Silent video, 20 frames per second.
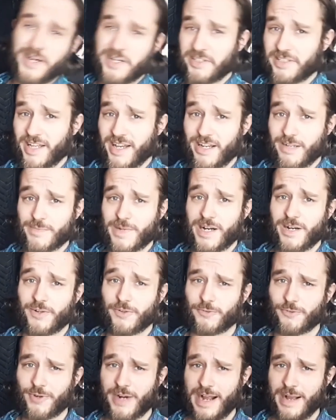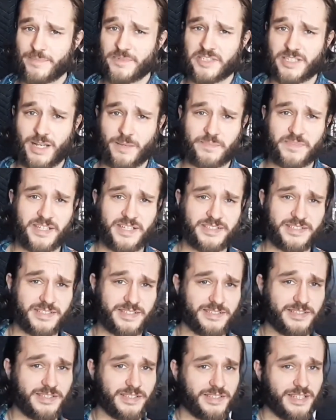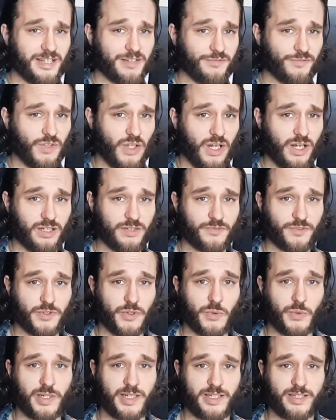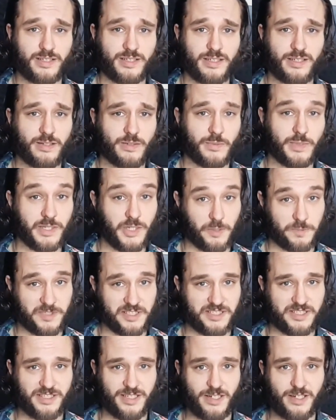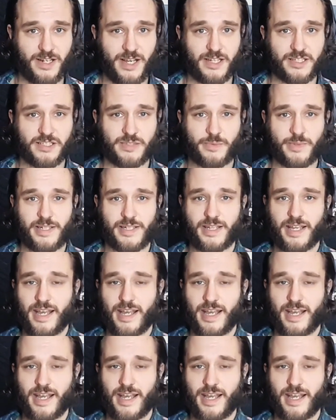Well, that about wraps up this indie dev vlog for the week. We hope to see you next week,